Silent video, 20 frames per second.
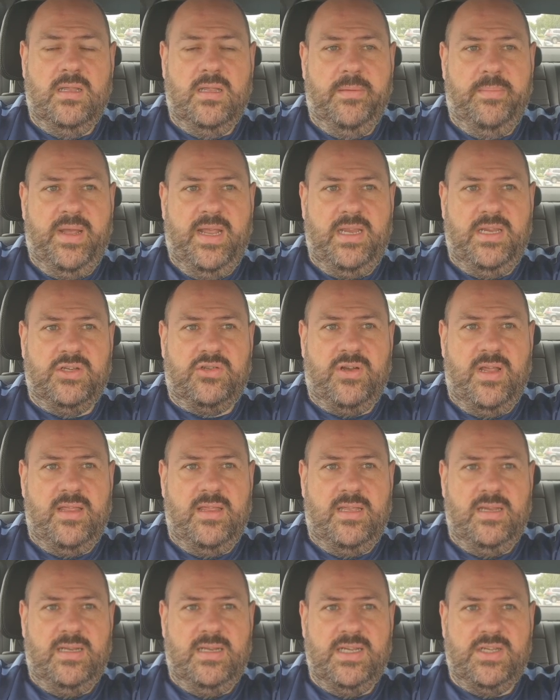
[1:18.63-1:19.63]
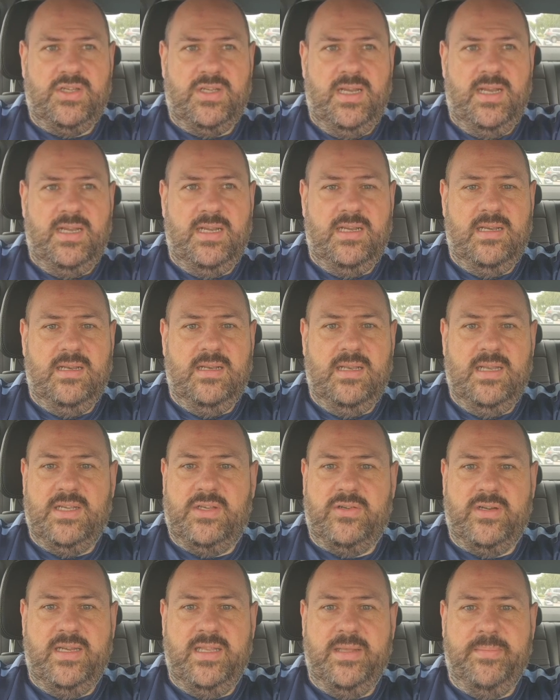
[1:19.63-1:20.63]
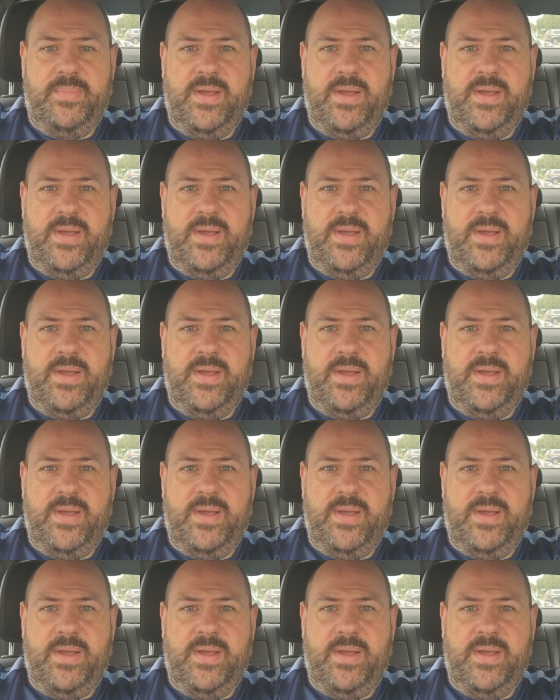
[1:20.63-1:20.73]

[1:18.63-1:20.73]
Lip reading: better your strength and conditioning, literally the